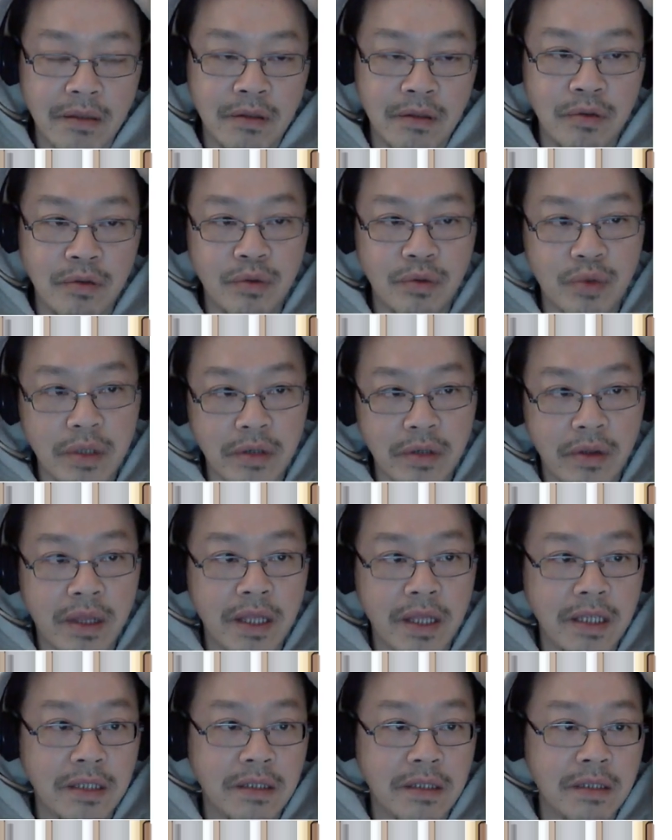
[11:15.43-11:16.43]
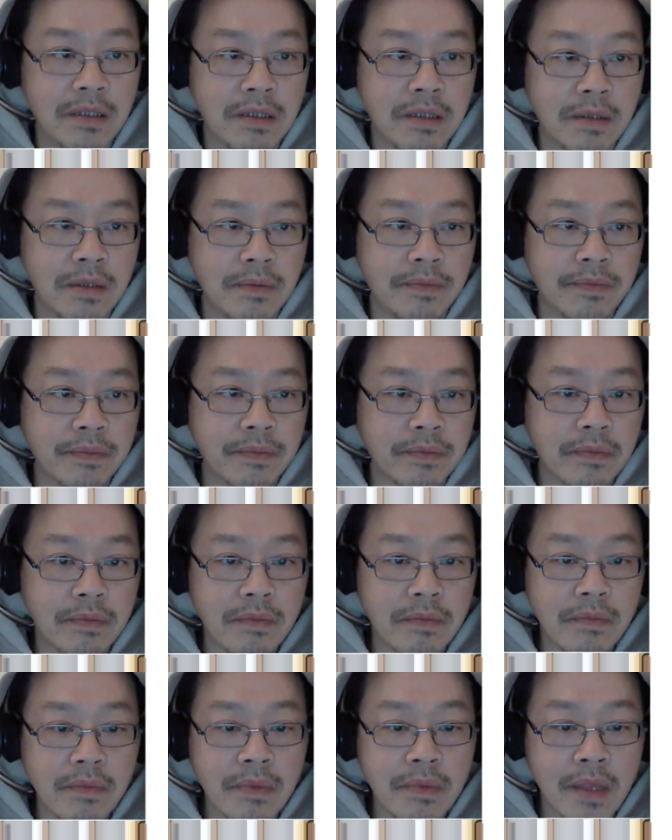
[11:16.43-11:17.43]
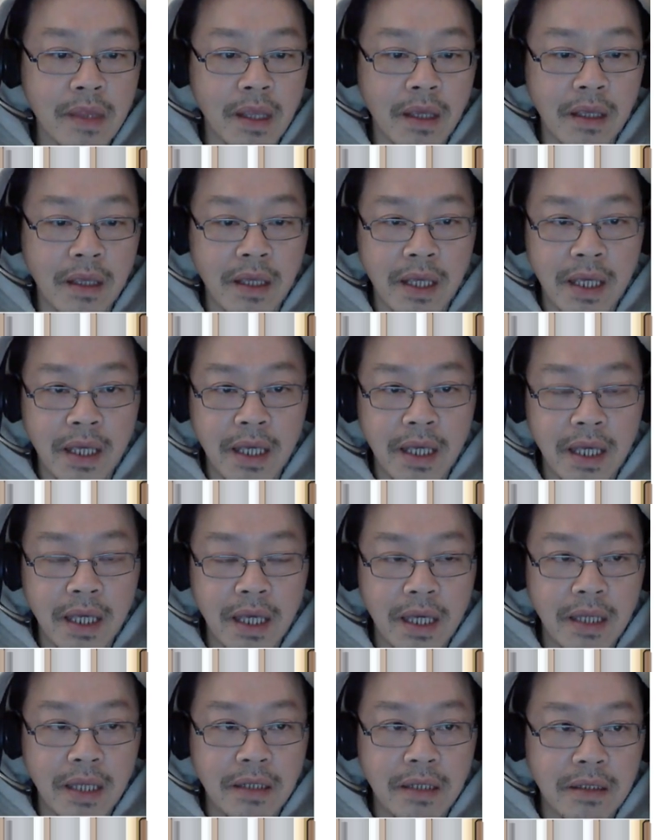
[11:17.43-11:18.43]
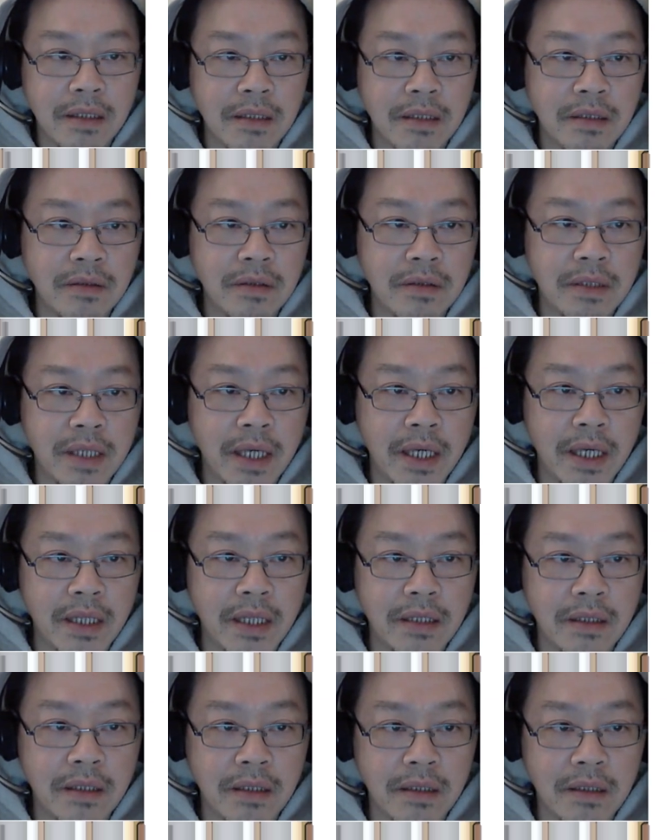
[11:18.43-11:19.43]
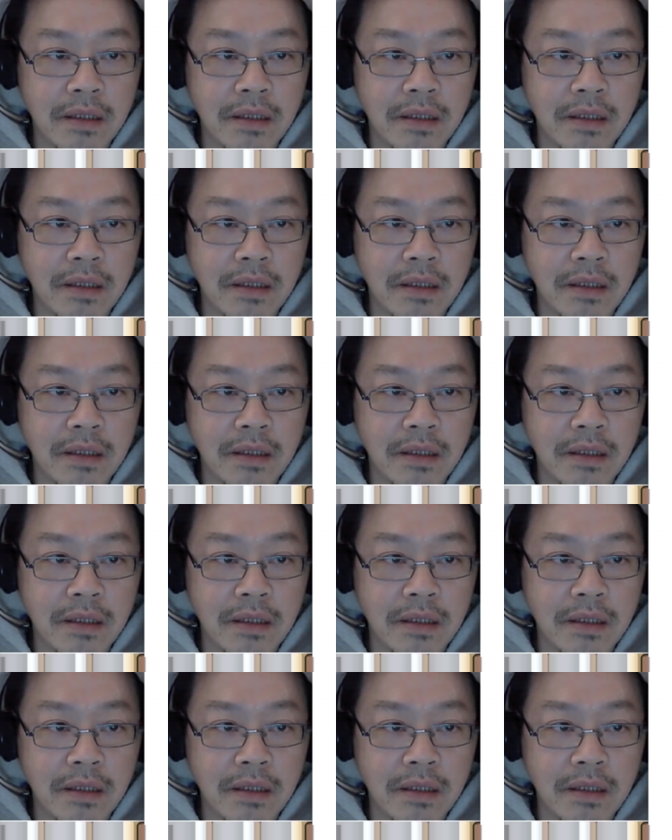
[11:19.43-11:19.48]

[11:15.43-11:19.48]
draw things. And you can